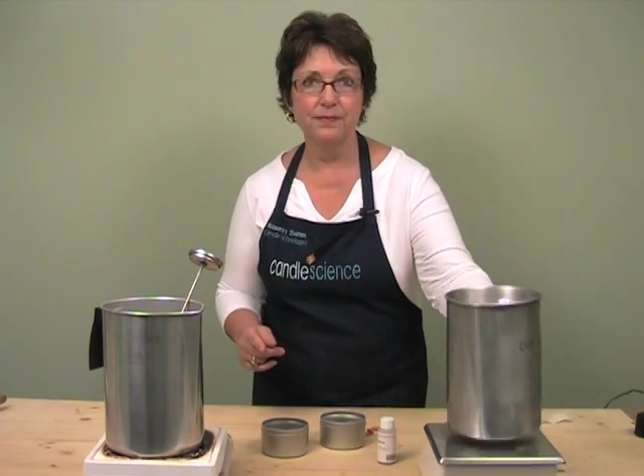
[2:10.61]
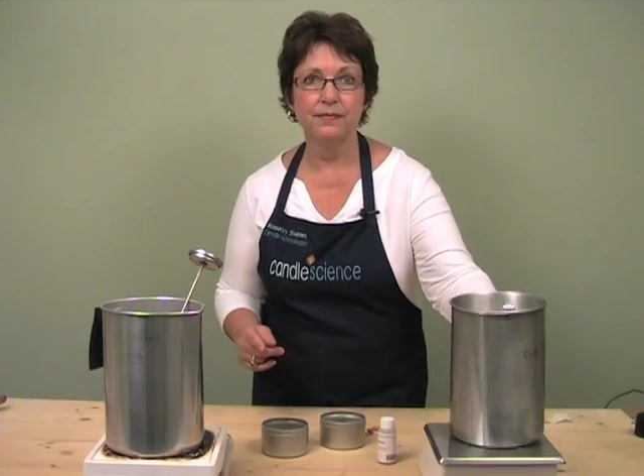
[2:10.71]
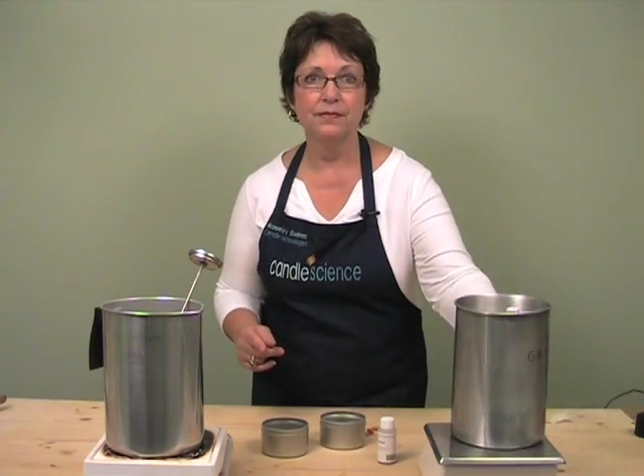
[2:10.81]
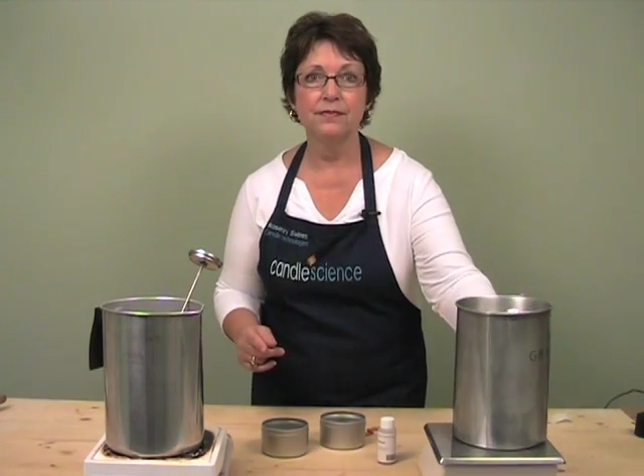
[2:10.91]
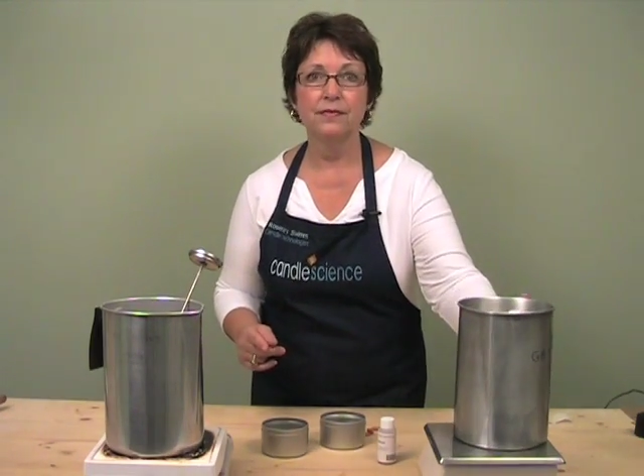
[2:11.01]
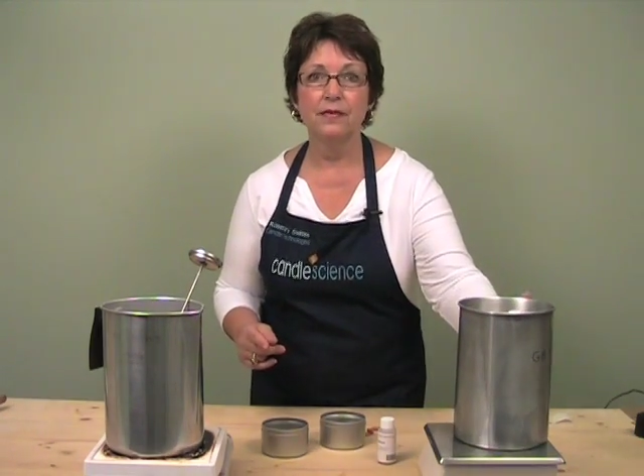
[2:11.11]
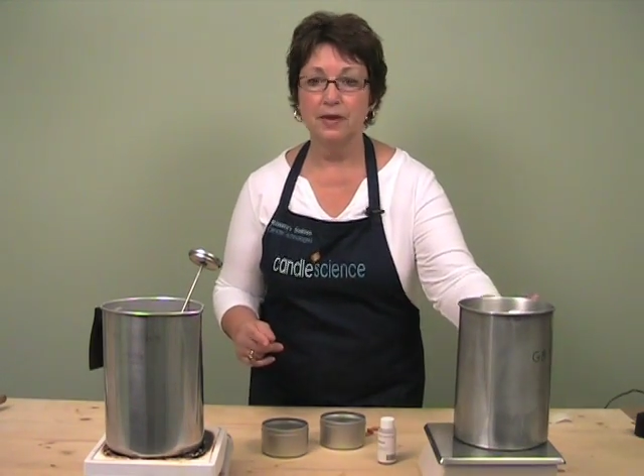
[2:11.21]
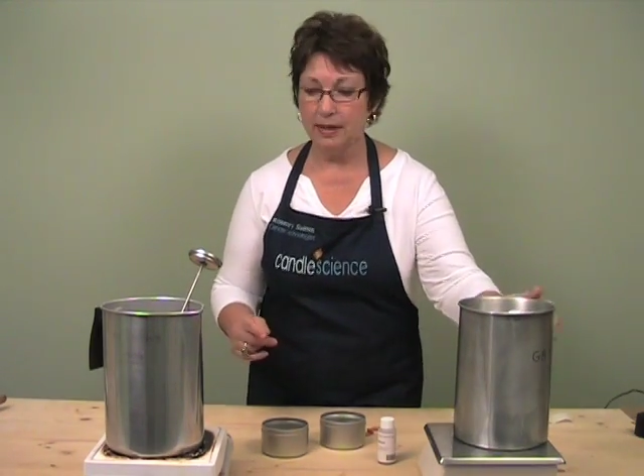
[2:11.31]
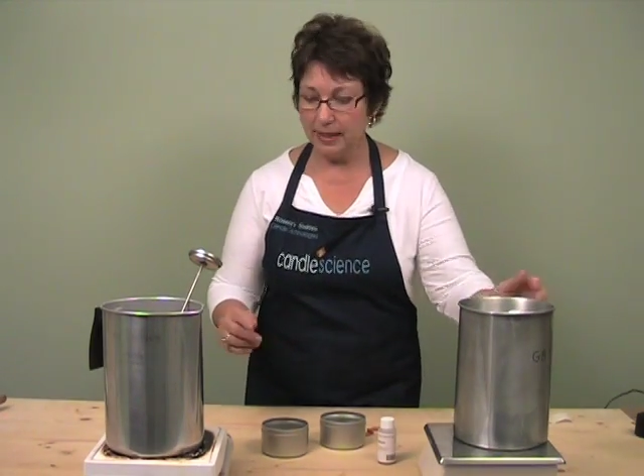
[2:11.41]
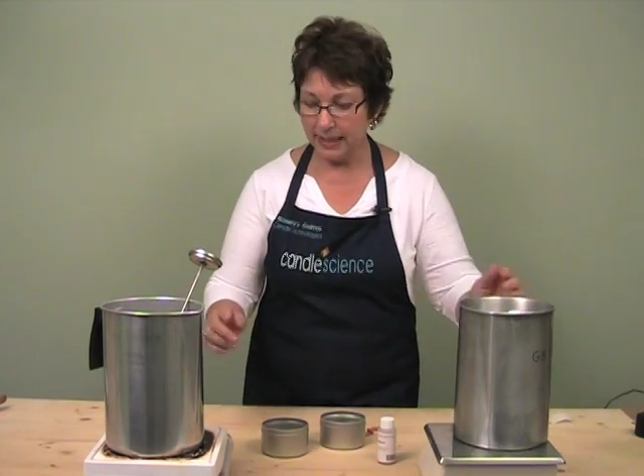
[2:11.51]

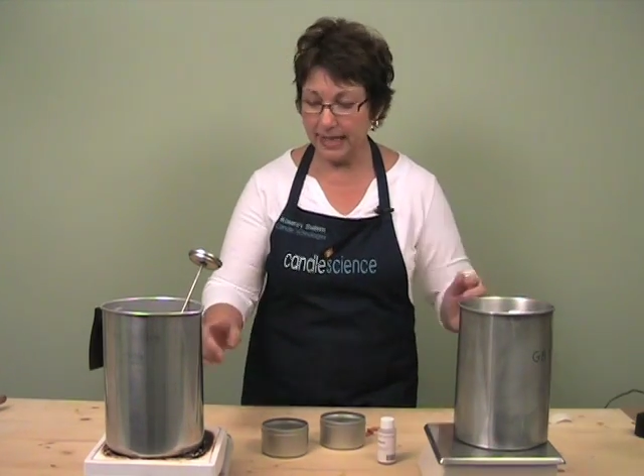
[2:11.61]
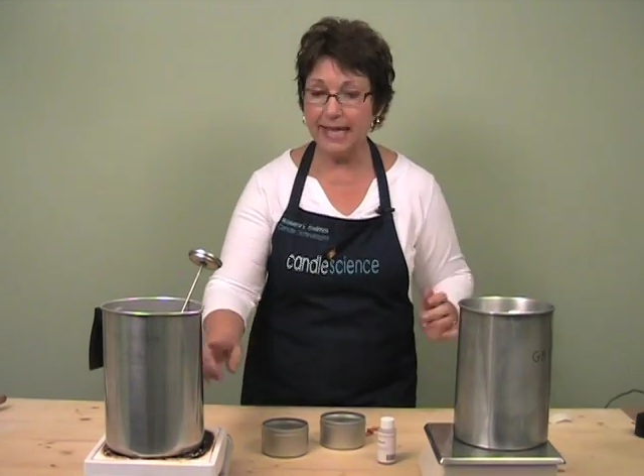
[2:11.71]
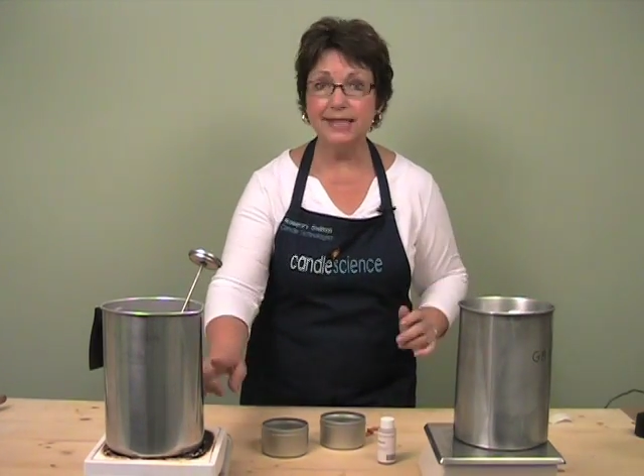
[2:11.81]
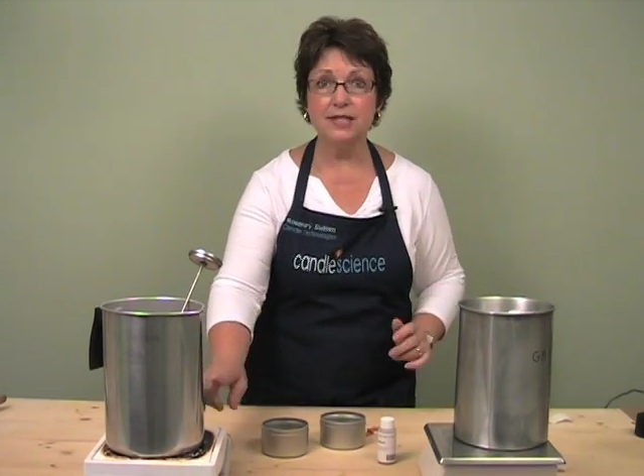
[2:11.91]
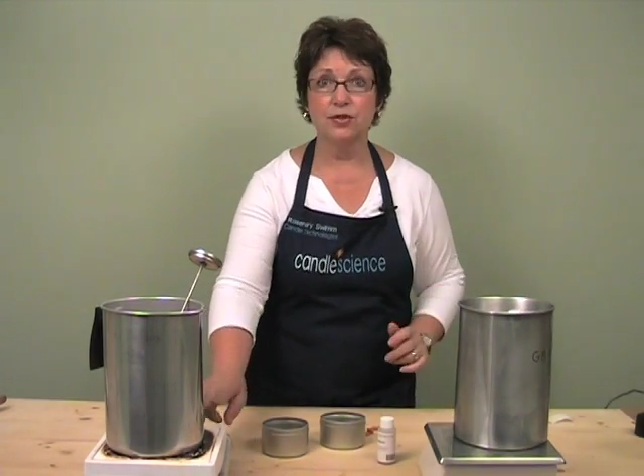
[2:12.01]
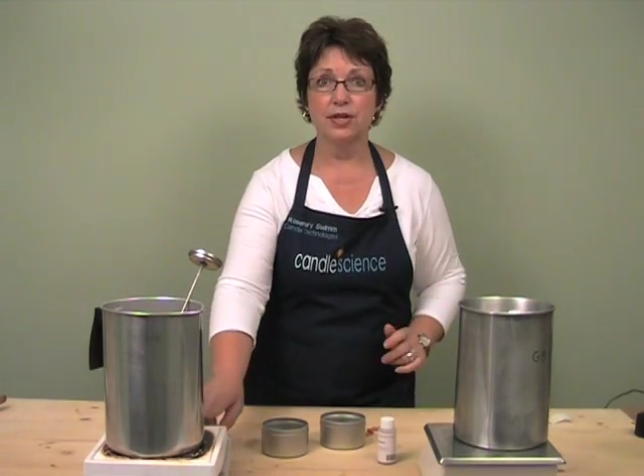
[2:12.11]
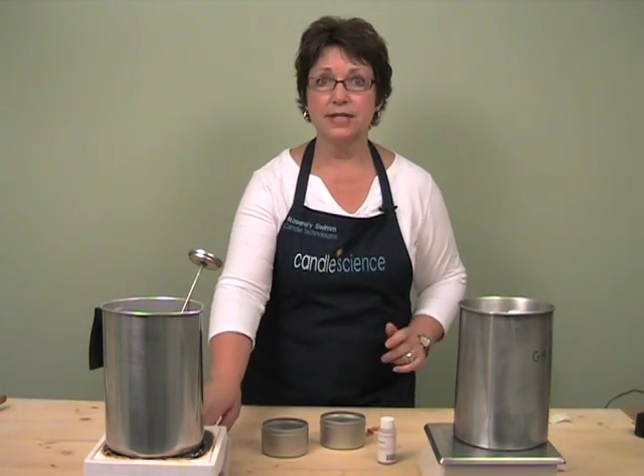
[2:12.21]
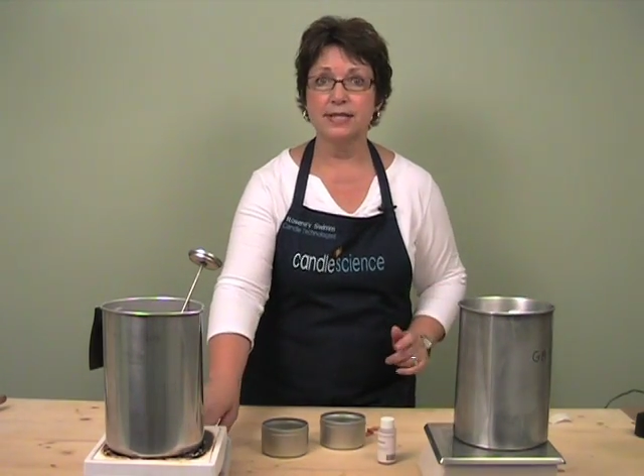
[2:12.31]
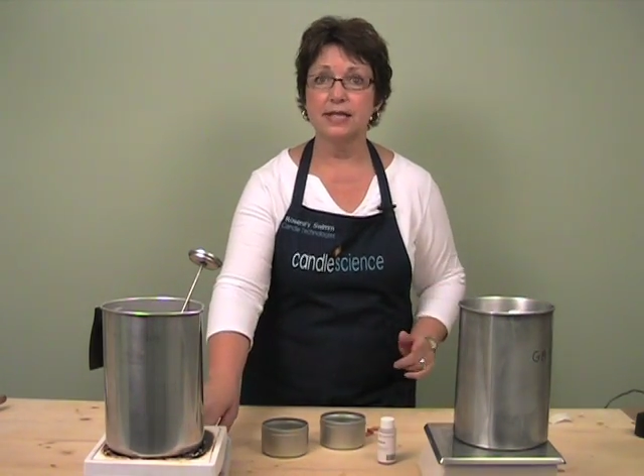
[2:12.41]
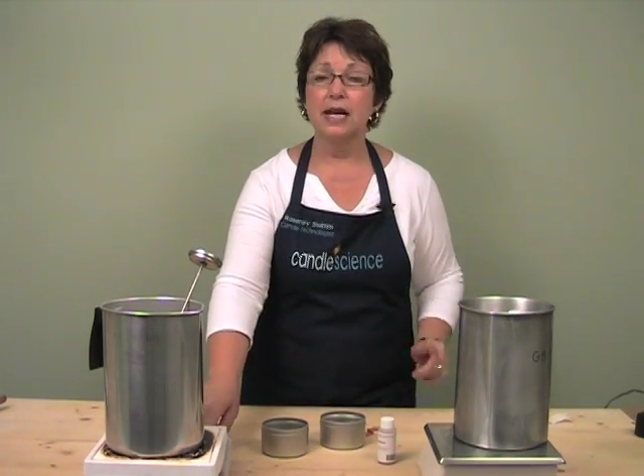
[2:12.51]
And a heat
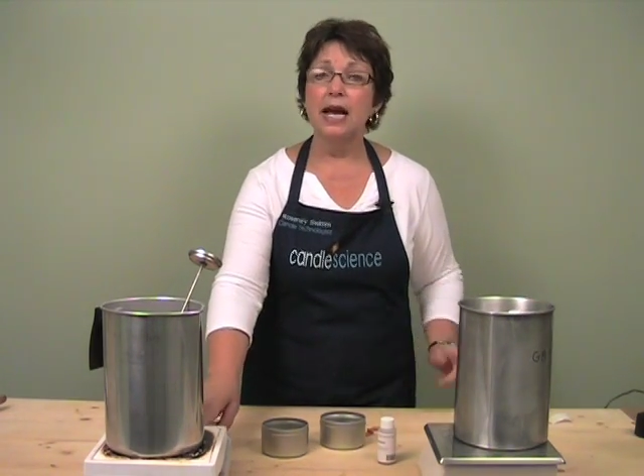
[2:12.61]
source.